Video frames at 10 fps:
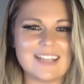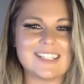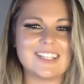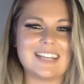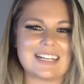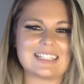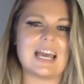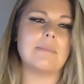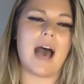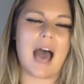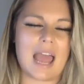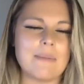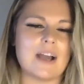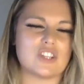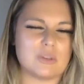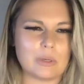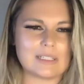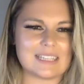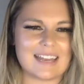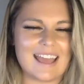Until next time, I am Ashley
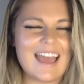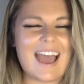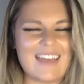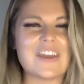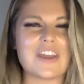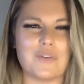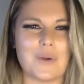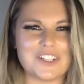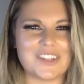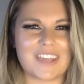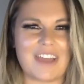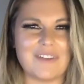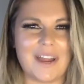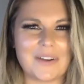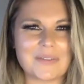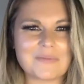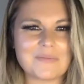Bolton, and thank you for watching Campfire.